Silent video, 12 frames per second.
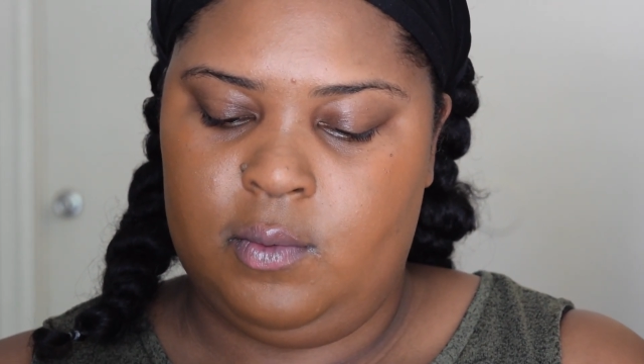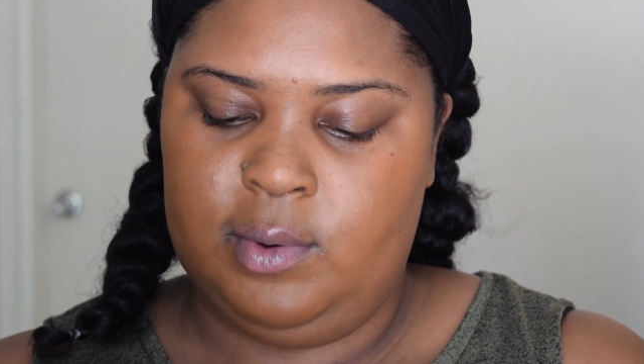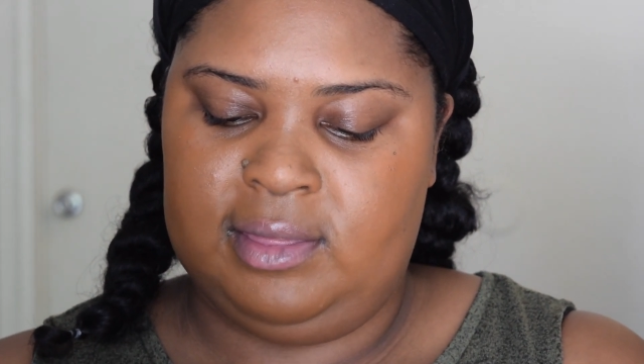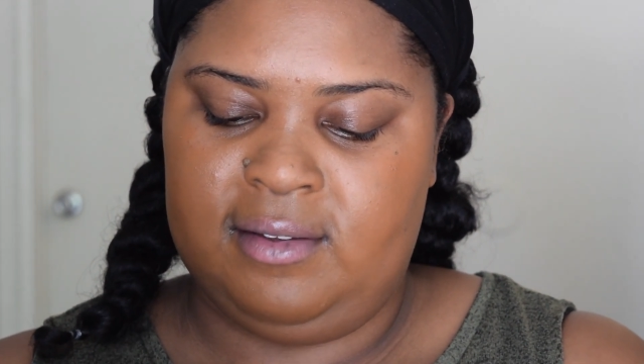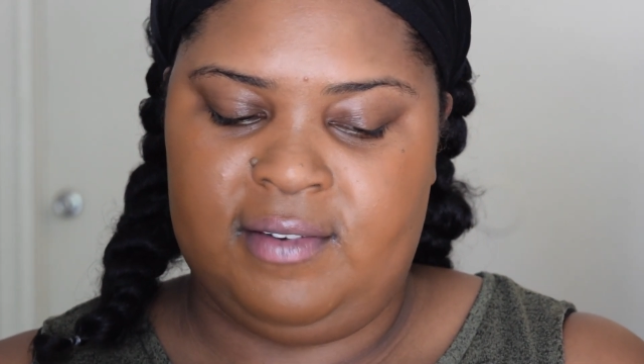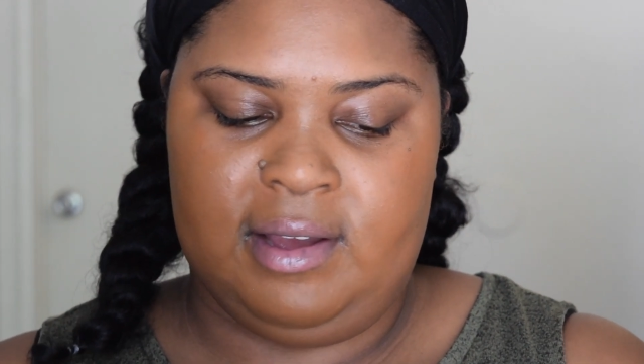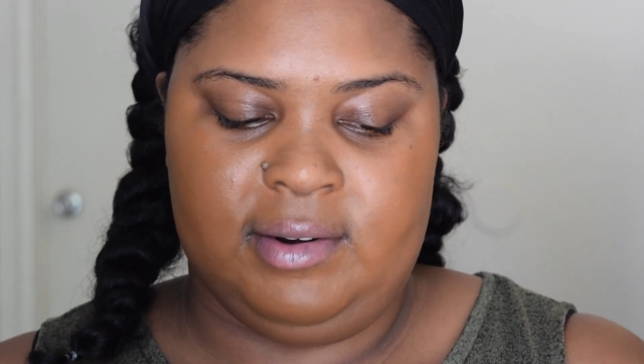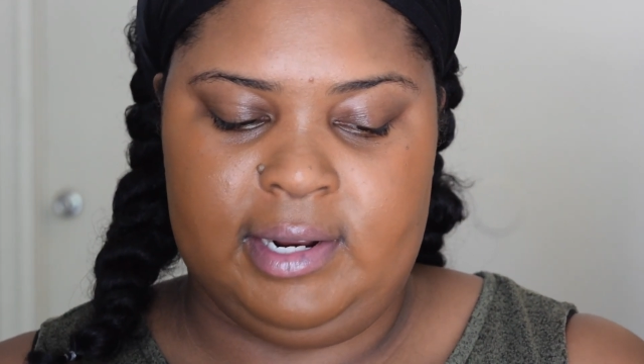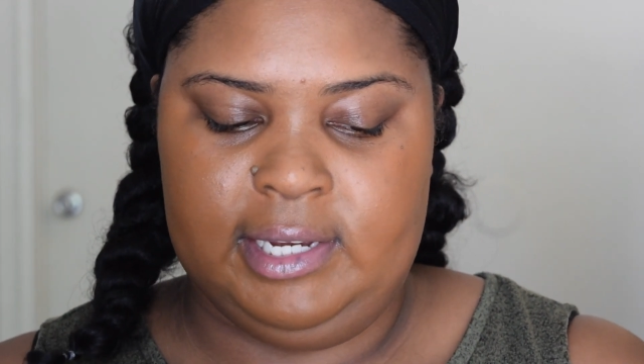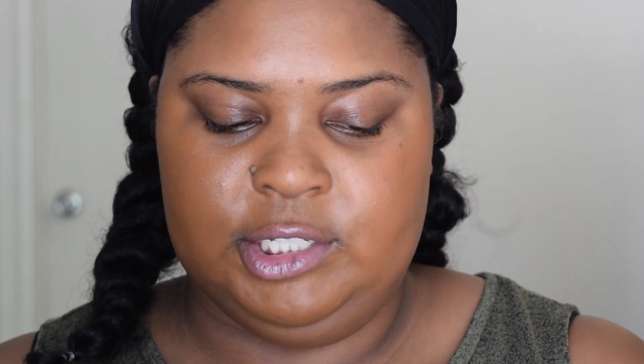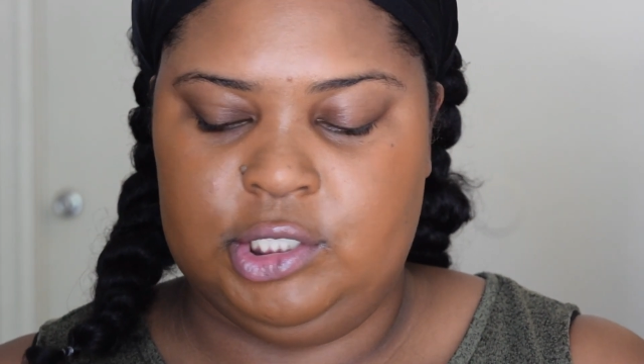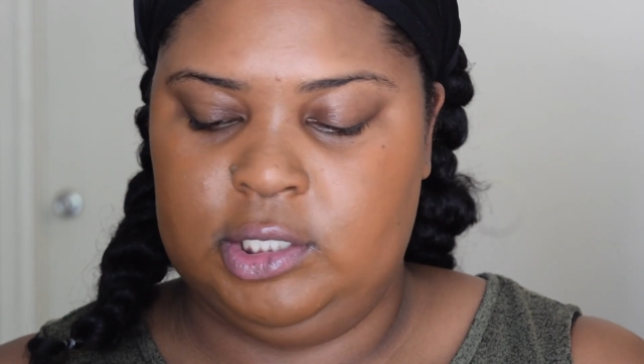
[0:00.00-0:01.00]
with the
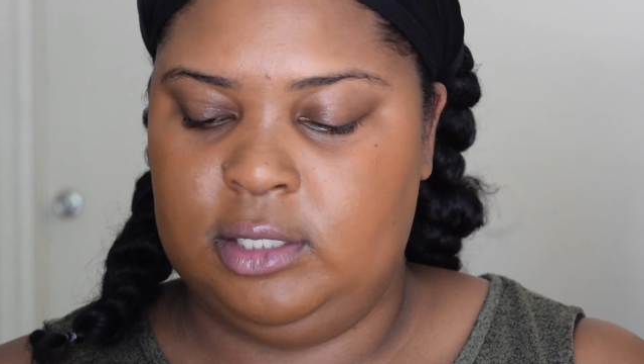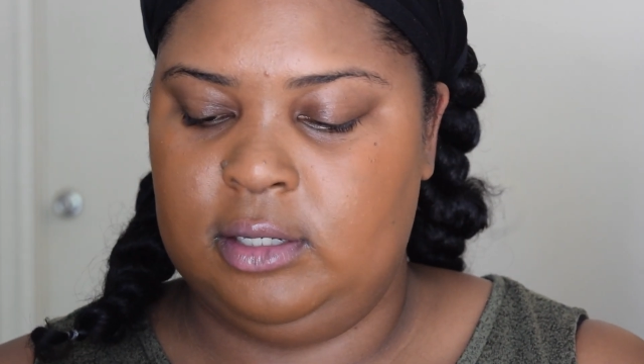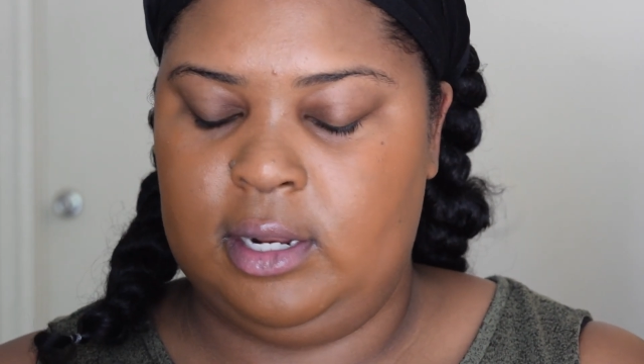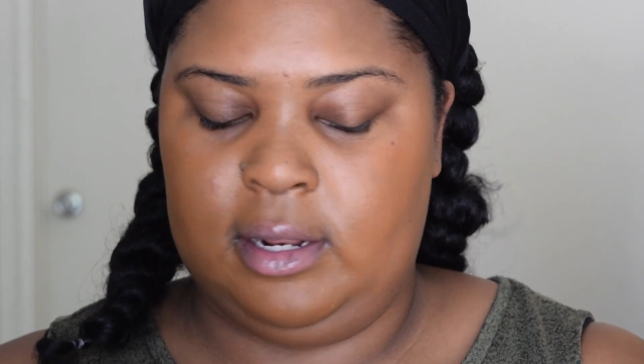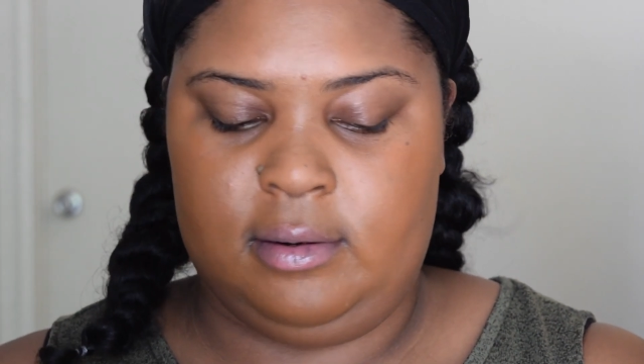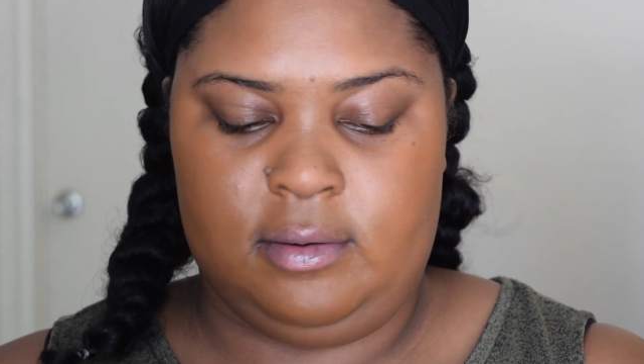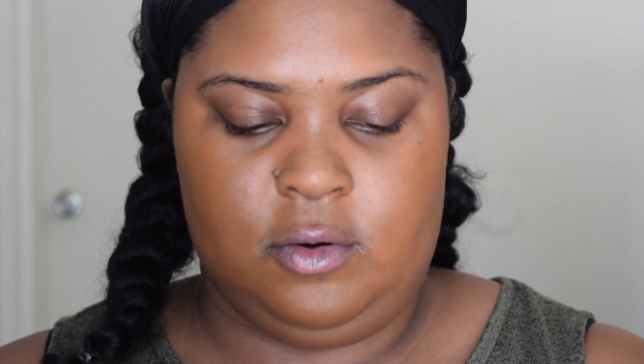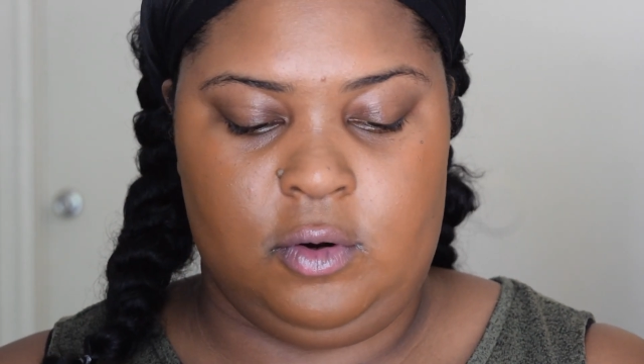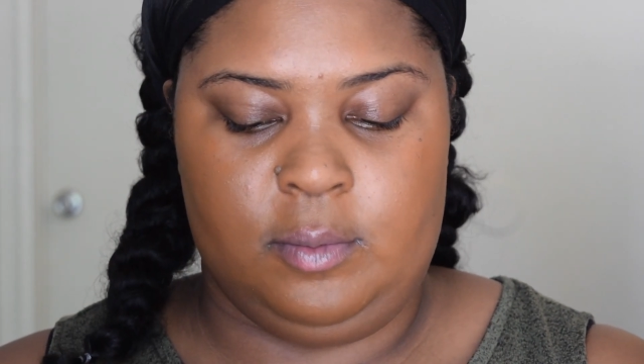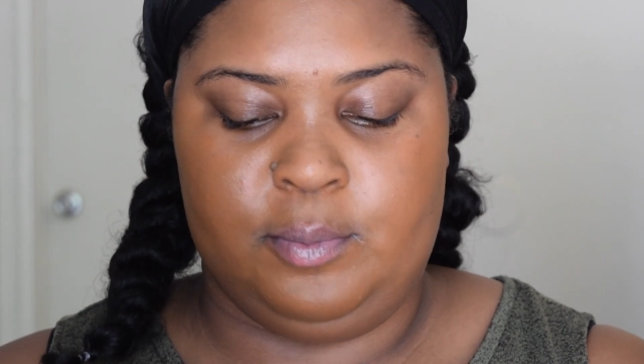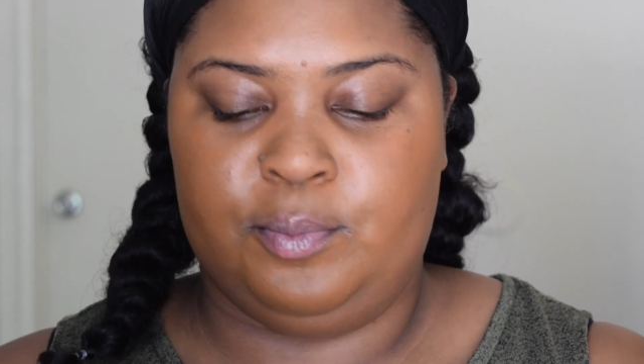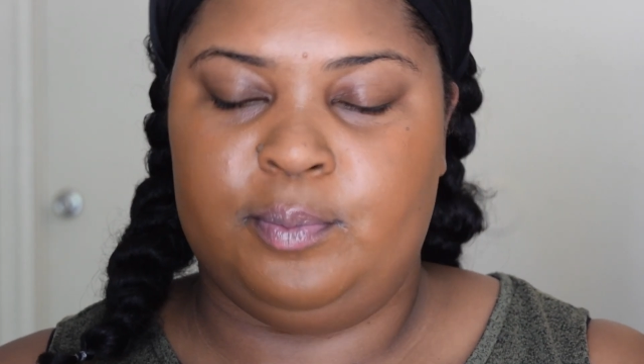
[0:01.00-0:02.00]
foundation, or